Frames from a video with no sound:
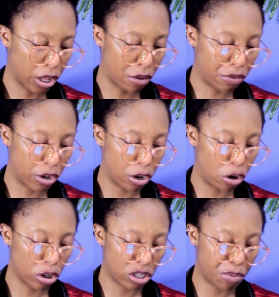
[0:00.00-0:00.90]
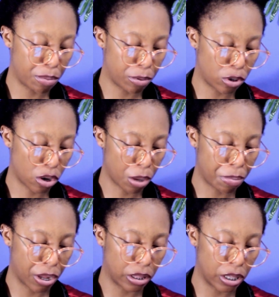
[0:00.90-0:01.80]
I've heard a lot of people talk
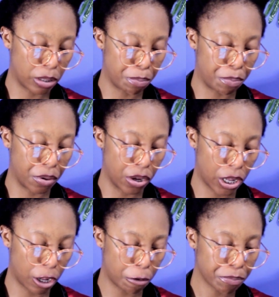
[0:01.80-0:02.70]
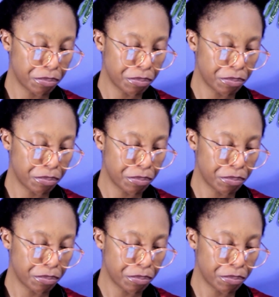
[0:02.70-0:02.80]
about this book.